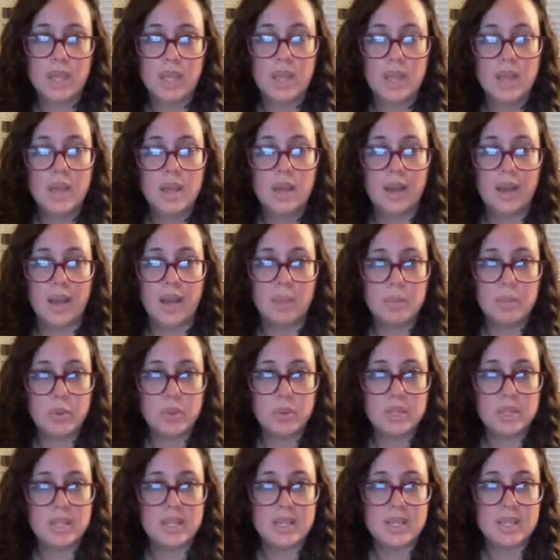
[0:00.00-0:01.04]
I'm going to
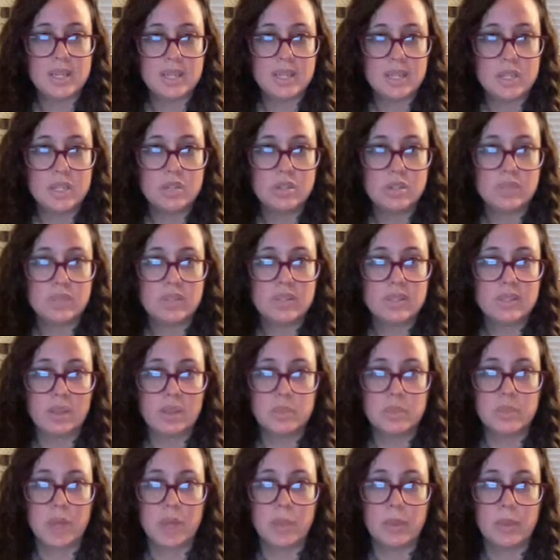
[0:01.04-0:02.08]
take each of these
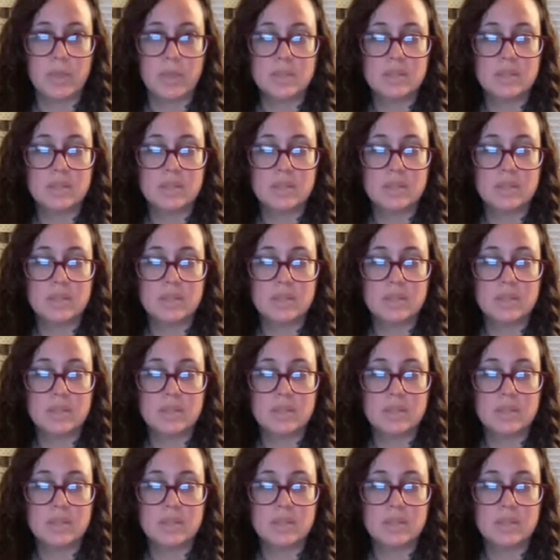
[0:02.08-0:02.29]
subtopics and the